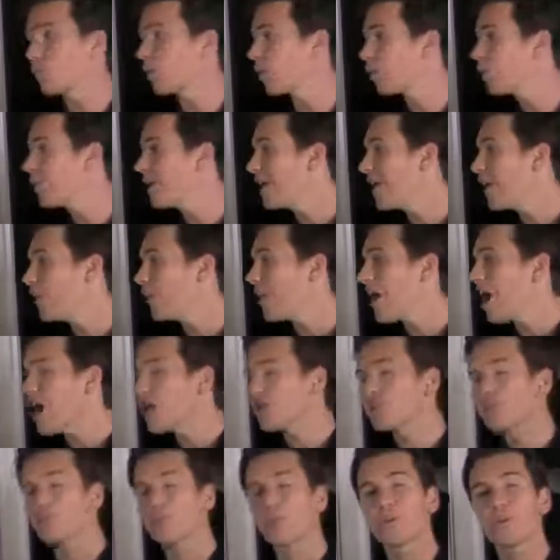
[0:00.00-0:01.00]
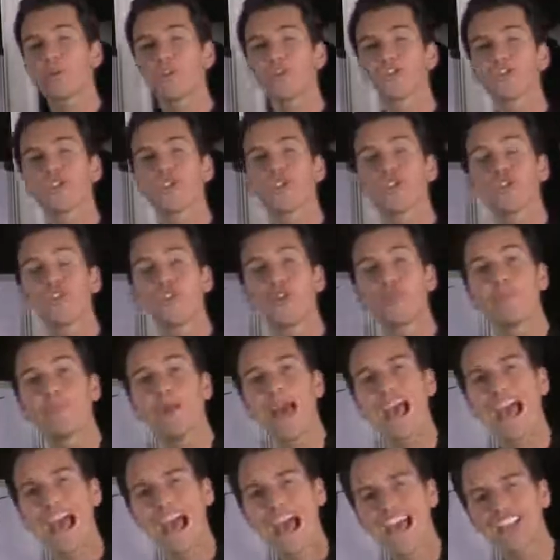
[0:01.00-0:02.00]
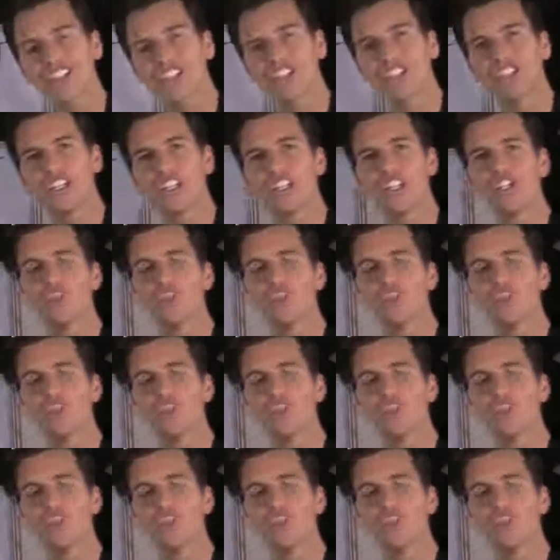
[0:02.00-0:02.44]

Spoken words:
where we help entrepreneurs turn their passion